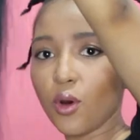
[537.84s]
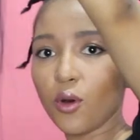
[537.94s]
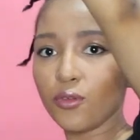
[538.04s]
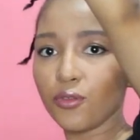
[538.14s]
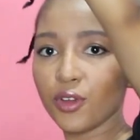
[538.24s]

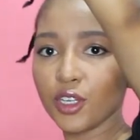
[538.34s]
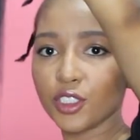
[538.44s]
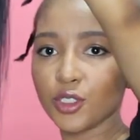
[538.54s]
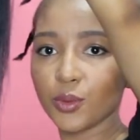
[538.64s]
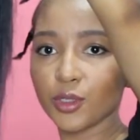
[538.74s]
off
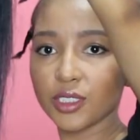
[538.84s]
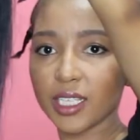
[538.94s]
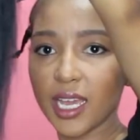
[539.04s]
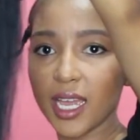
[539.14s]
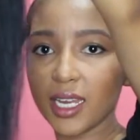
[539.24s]
towards
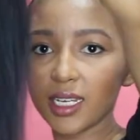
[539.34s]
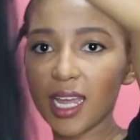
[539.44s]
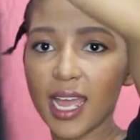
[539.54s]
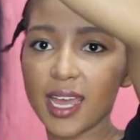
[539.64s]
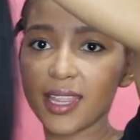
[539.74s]
the end,
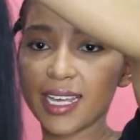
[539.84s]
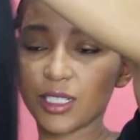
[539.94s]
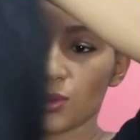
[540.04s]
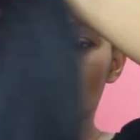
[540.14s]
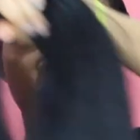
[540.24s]
and
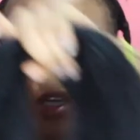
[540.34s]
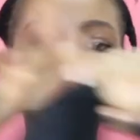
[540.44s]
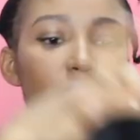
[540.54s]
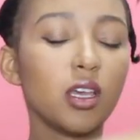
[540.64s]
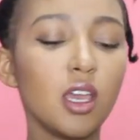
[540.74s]
that's what we want.